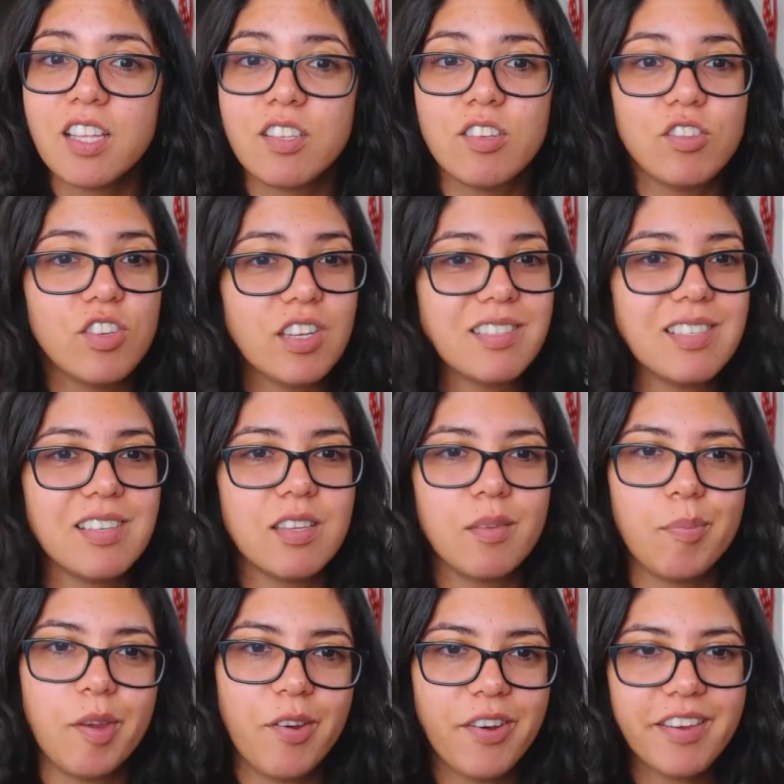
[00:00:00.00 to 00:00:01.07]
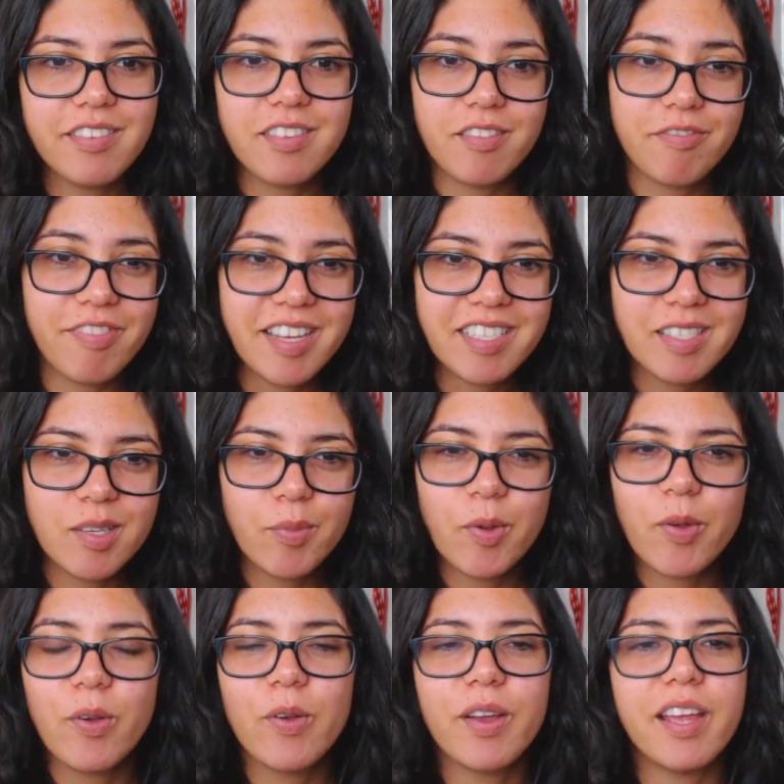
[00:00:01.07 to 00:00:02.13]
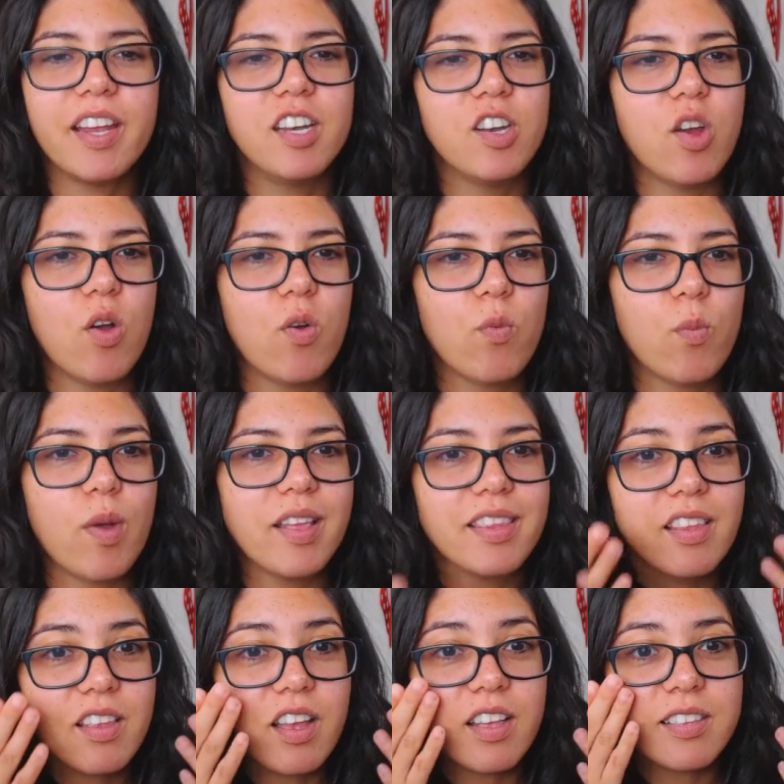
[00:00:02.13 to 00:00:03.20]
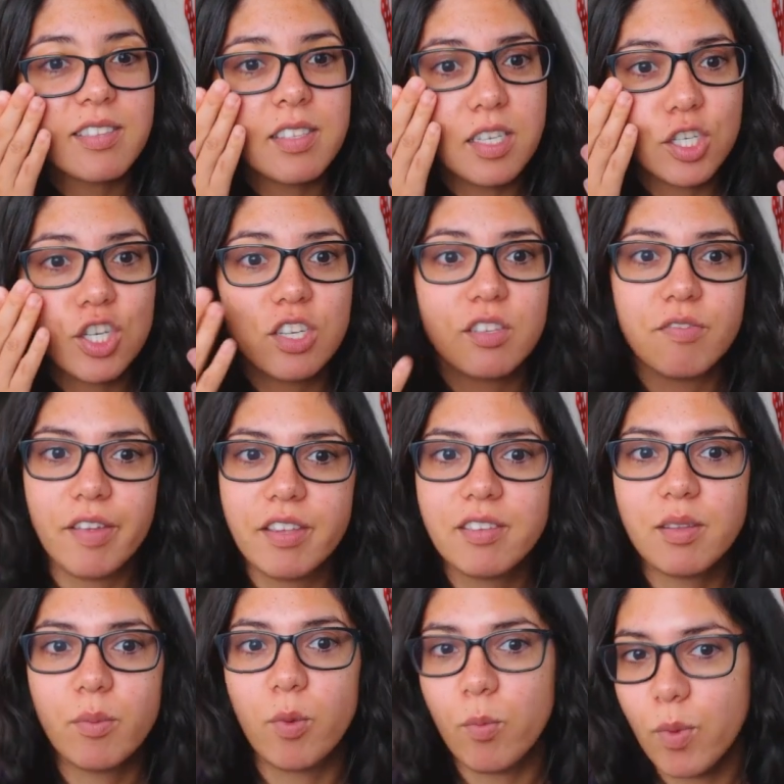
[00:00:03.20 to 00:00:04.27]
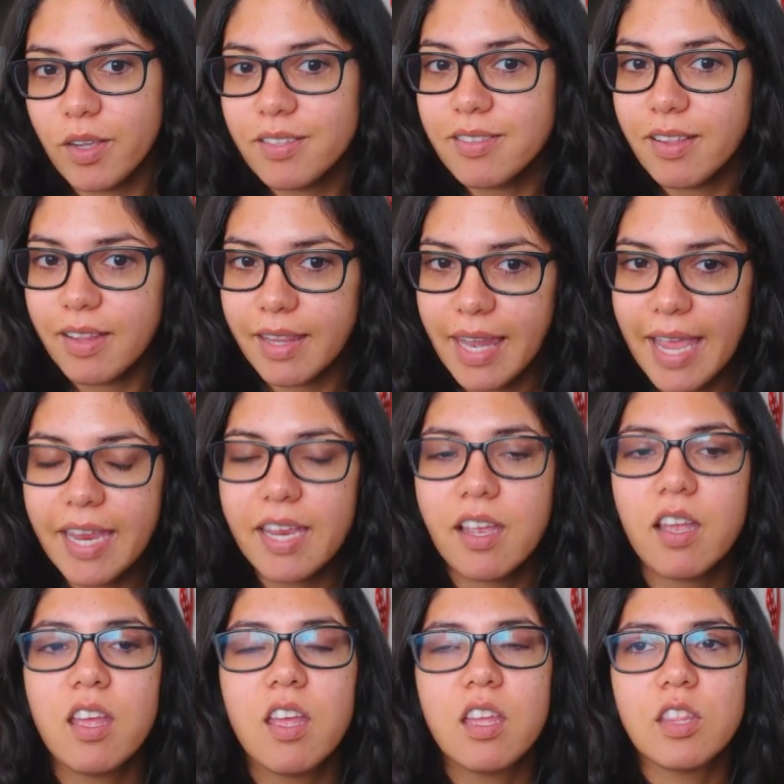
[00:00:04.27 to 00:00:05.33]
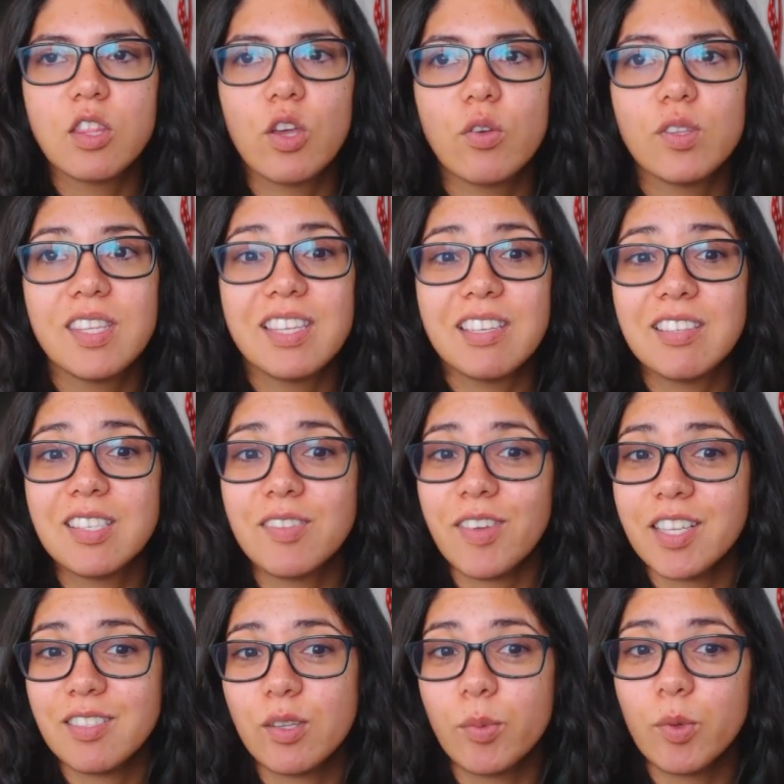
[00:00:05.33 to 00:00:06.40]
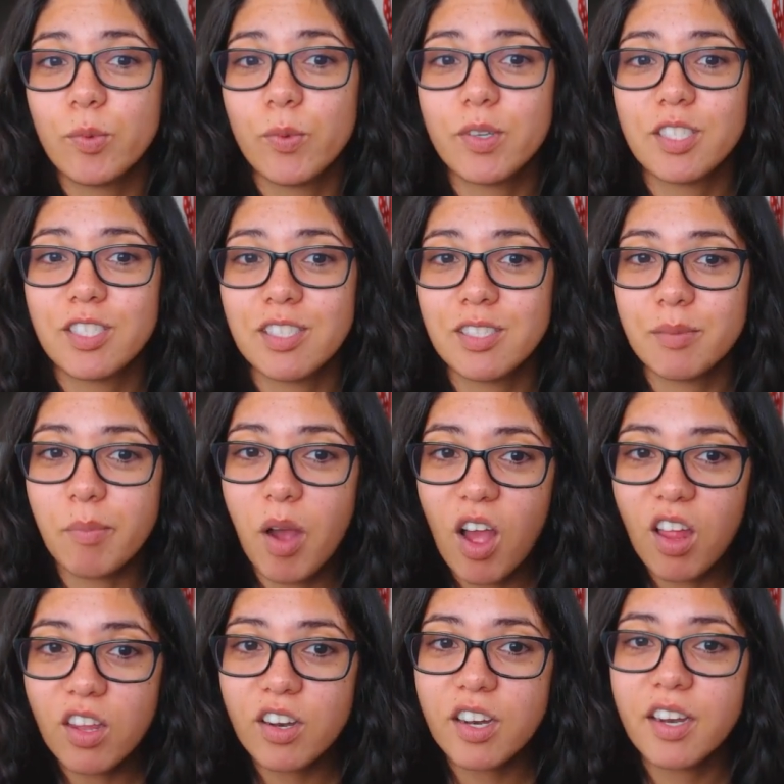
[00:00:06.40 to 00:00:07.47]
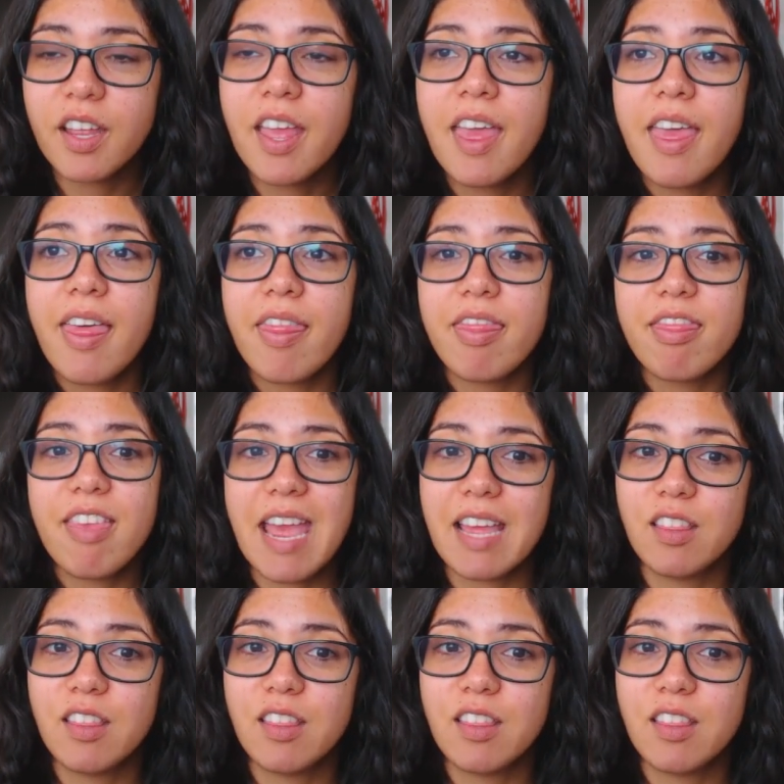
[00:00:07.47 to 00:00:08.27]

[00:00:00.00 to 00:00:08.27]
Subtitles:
to just experience the festival and know what a Stitches festival was like, though this festival was smaller than